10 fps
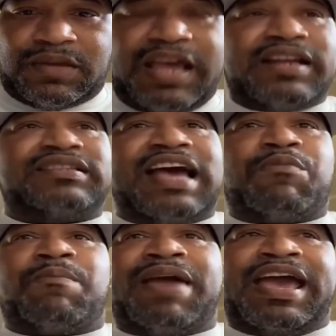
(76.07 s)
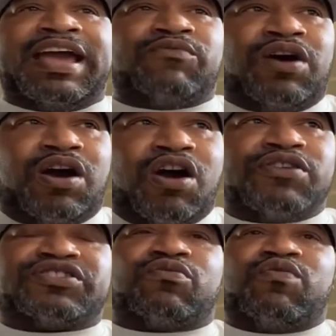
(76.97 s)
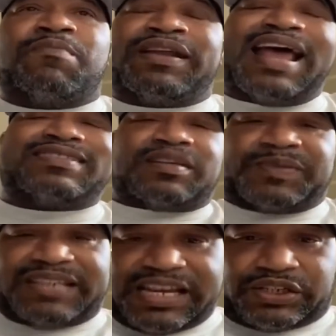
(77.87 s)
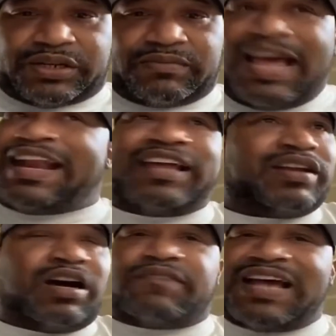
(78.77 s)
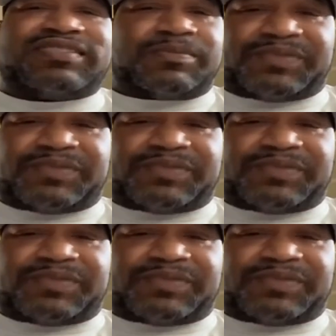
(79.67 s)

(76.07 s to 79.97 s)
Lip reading: Anytime a man hurts a woman, that's obsession. That ain't love. That's